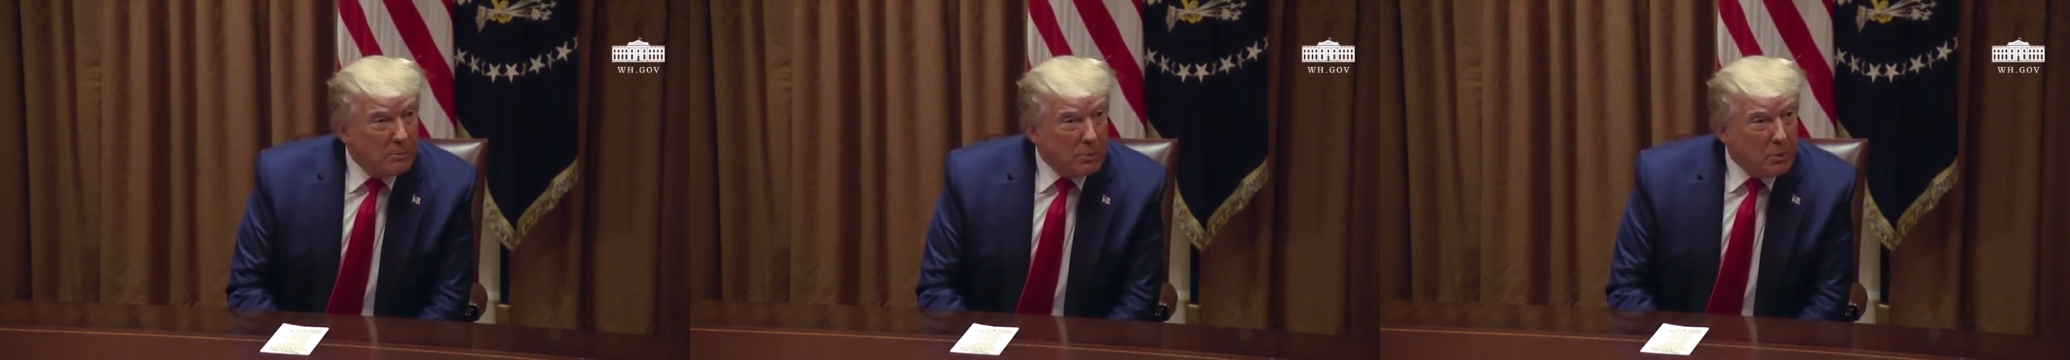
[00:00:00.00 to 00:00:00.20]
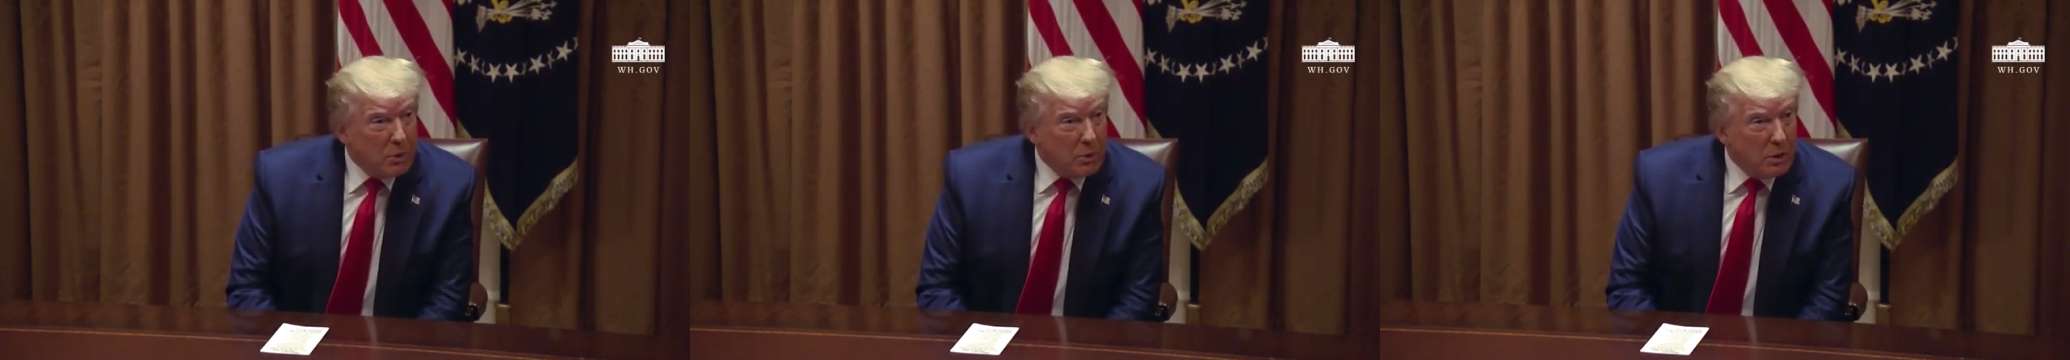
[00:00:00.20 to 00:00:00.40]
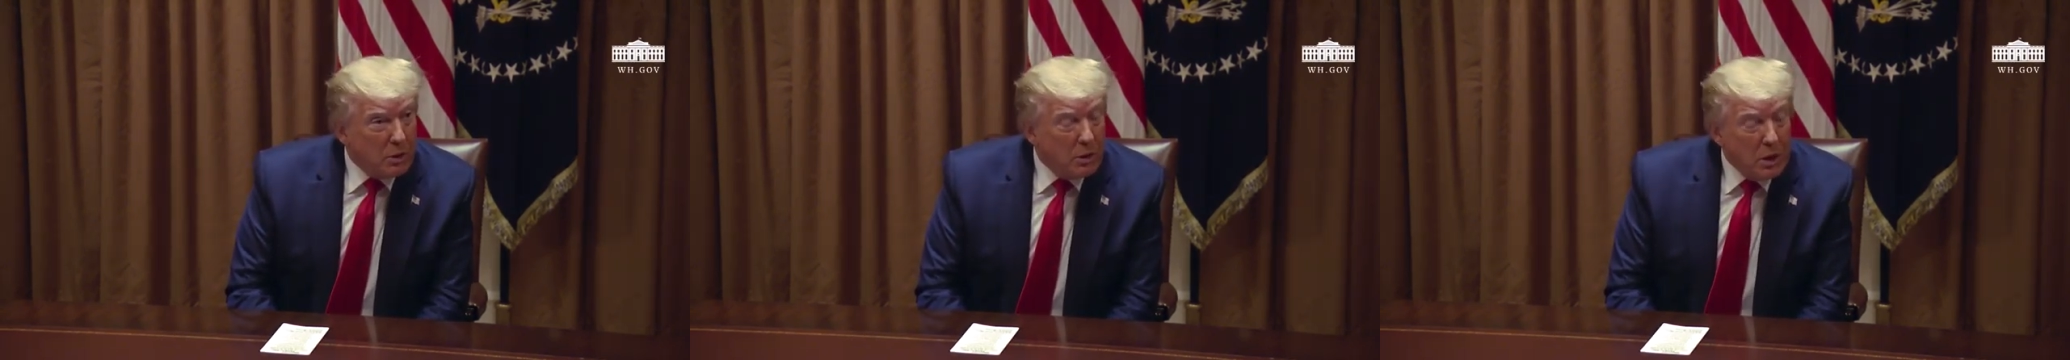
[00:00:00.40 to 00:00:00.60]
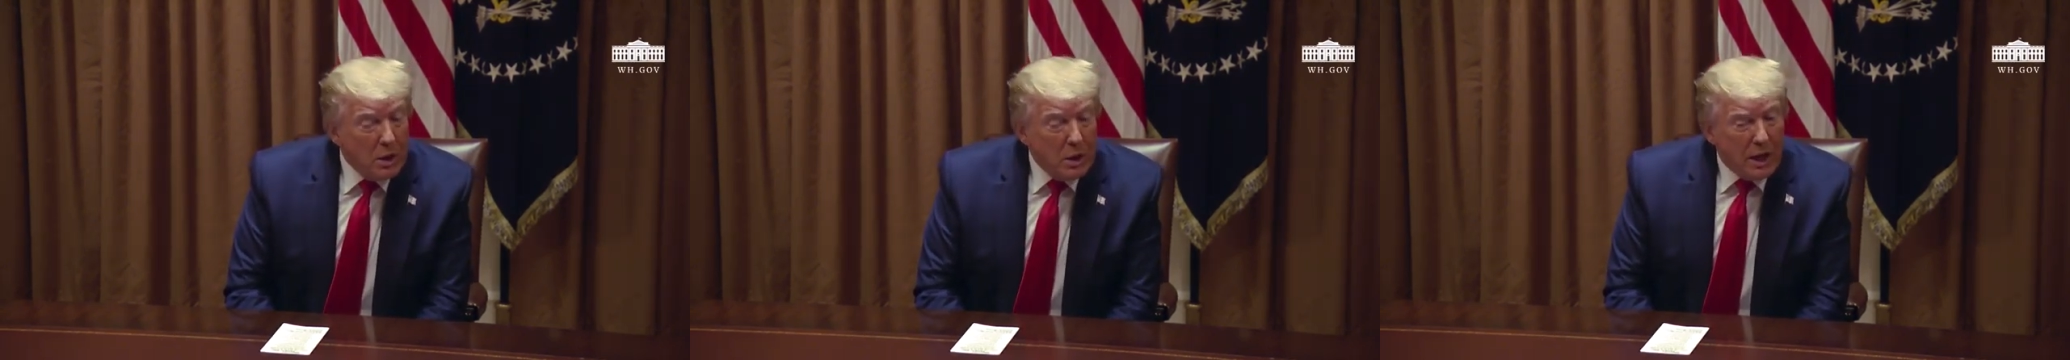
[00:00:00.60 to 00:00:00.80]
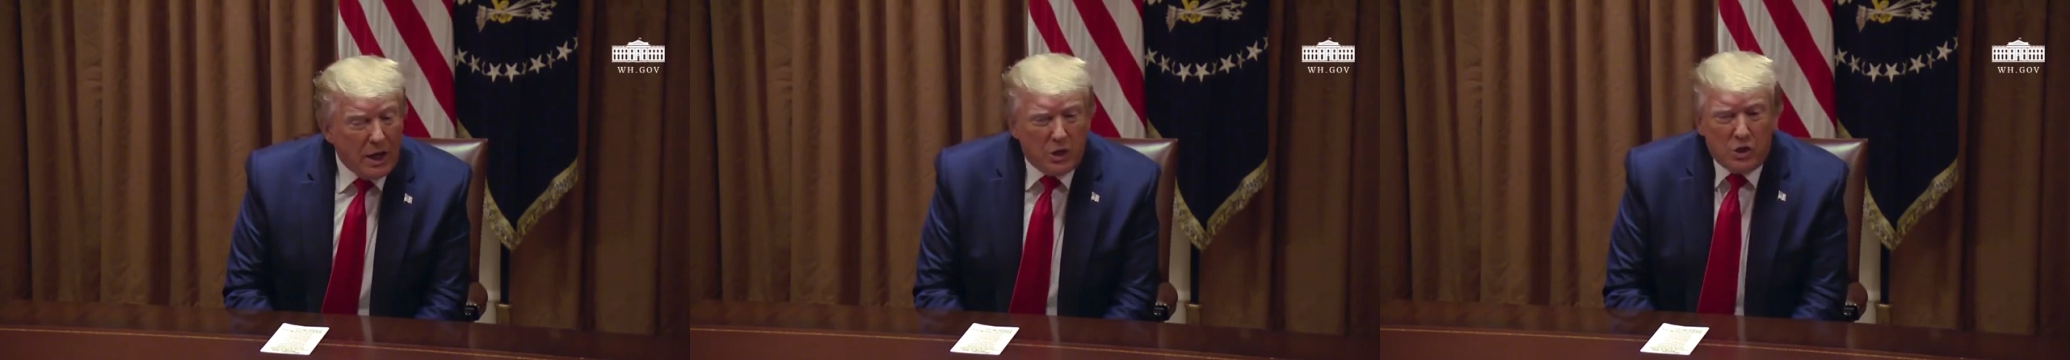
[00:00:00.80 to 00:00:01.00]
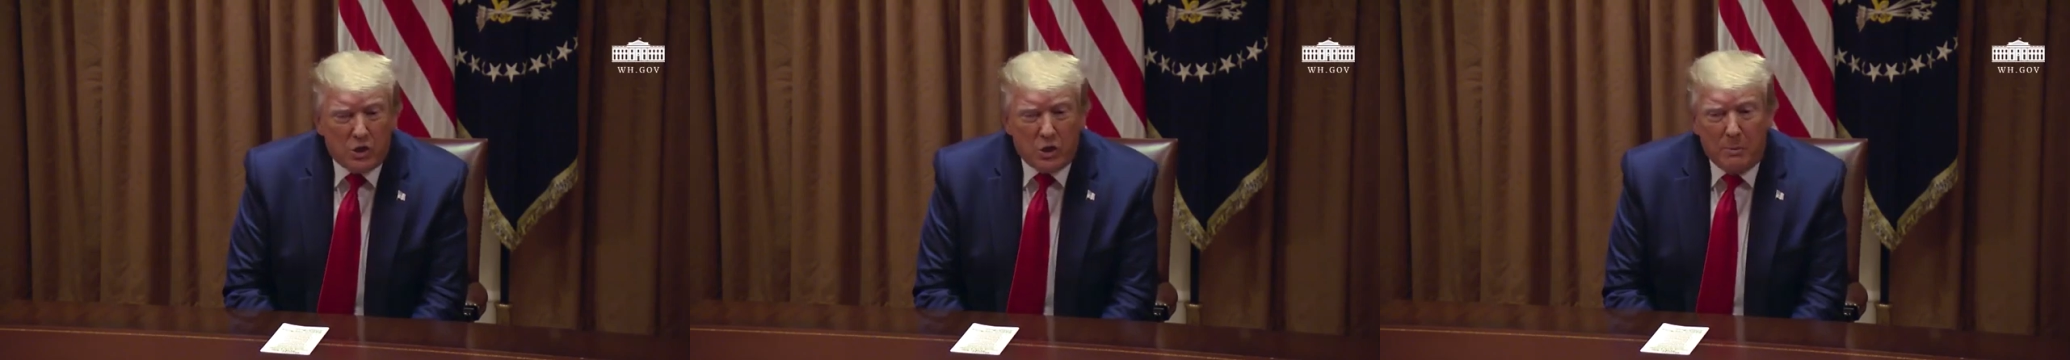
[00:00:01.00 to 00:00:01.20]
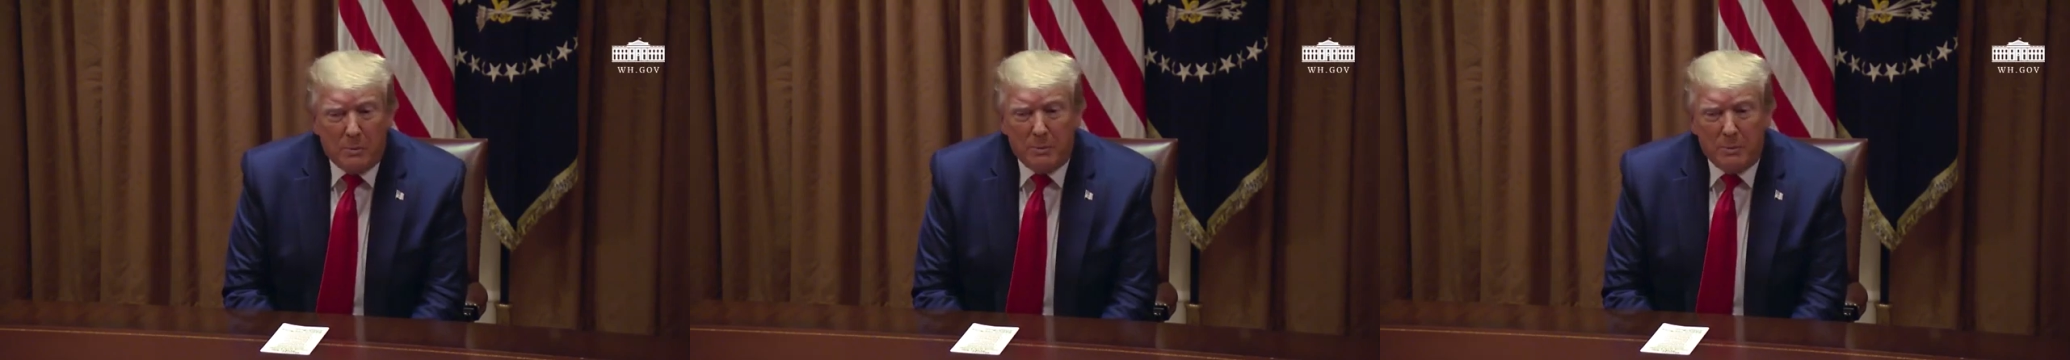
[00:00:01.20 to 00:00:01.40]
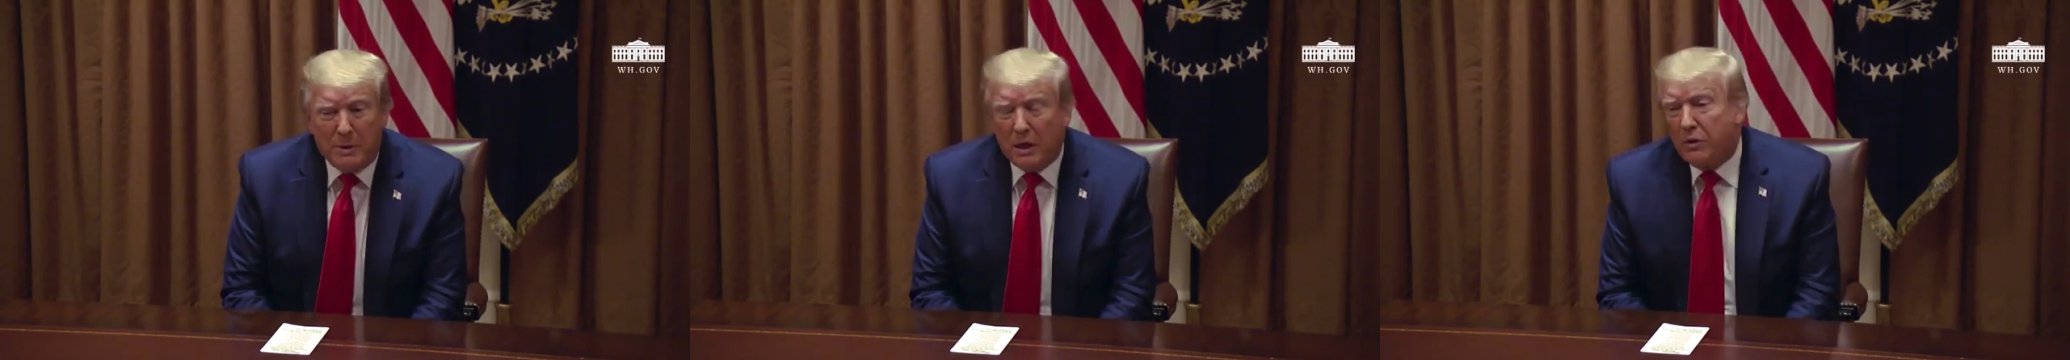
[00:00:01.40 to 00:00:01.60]
so important, and
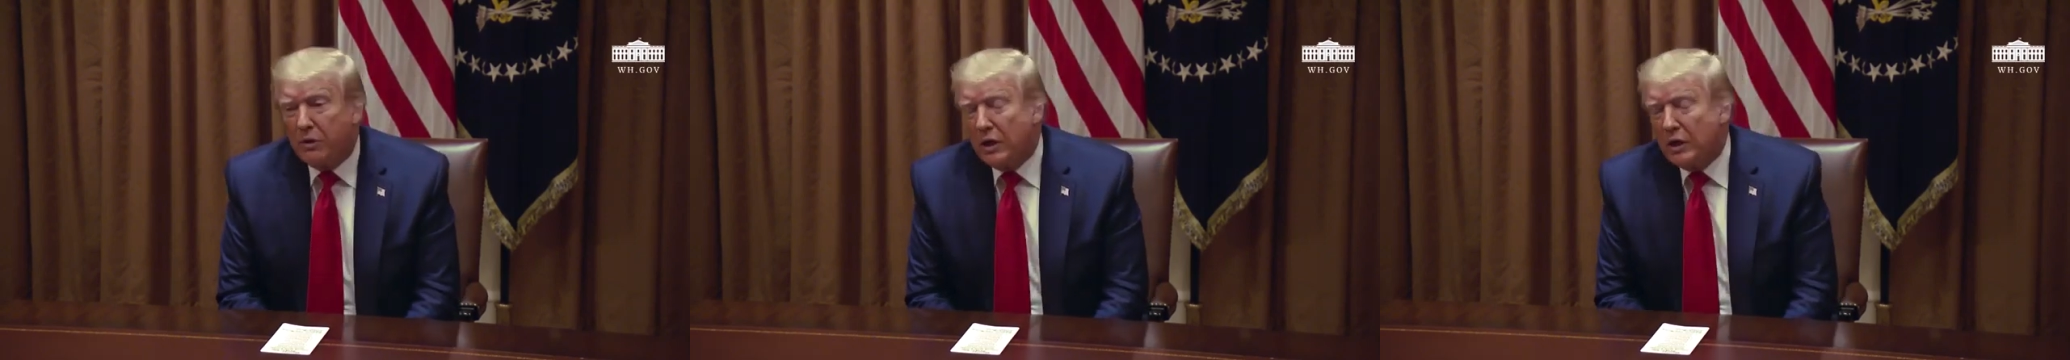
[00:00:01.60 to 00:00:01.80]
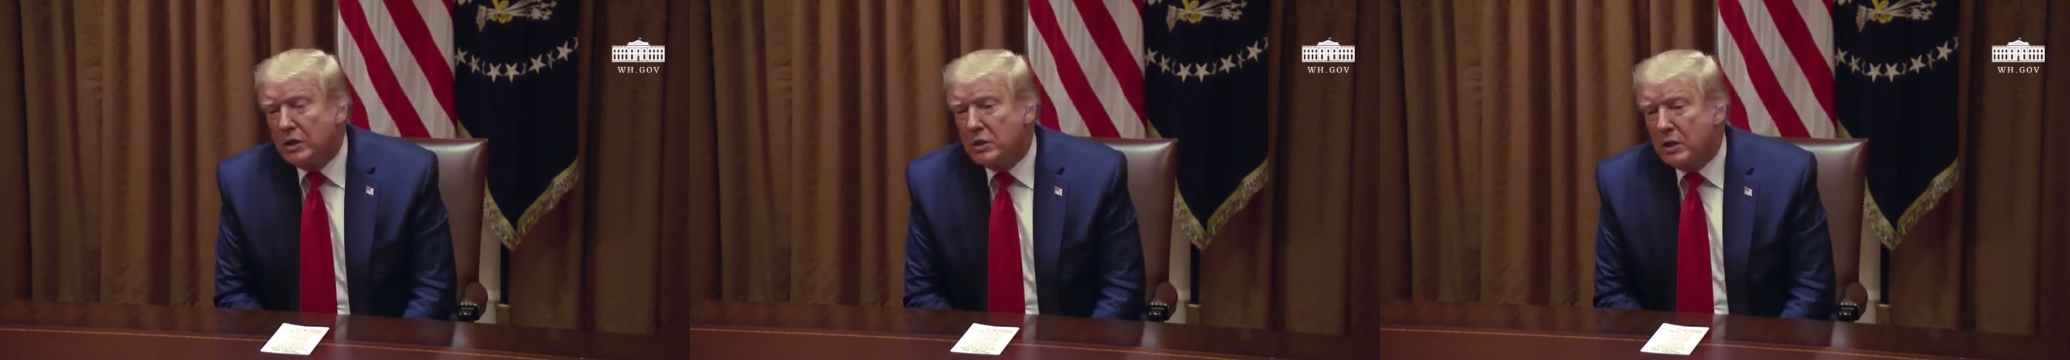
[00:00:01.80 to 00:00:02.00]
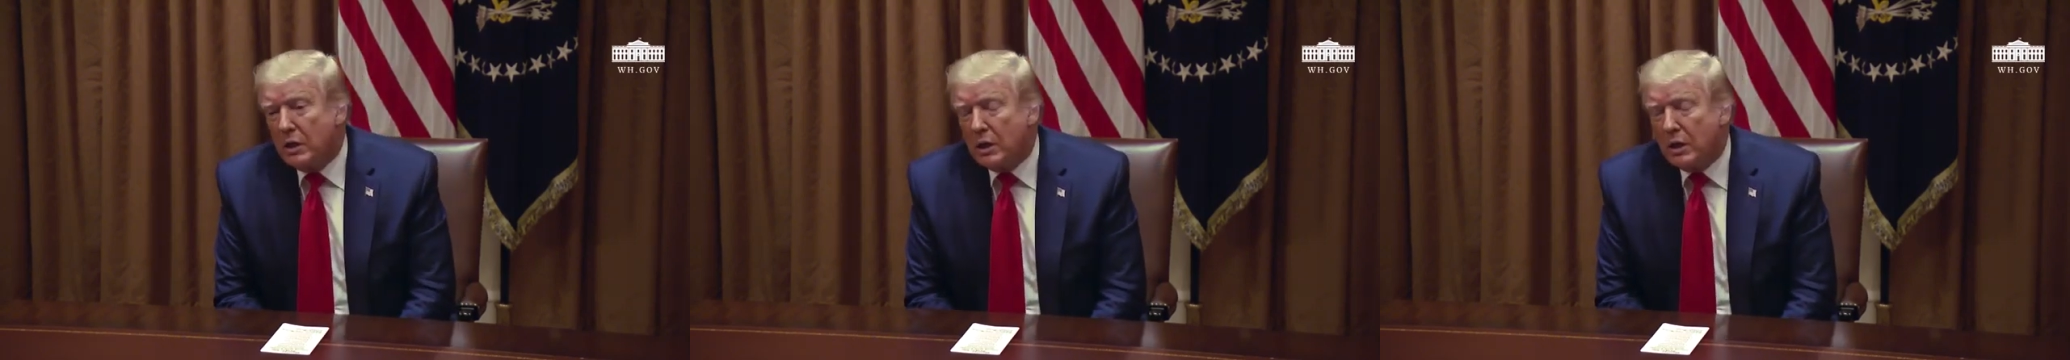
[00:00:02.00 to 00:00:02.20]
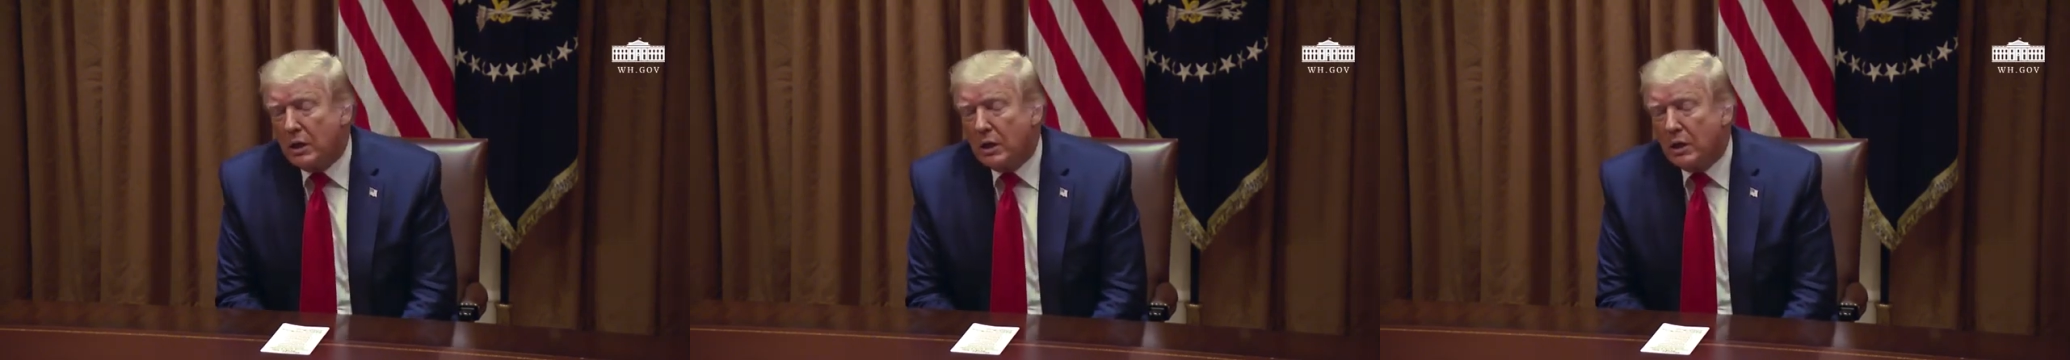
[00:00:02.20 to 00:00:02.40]
so many other things.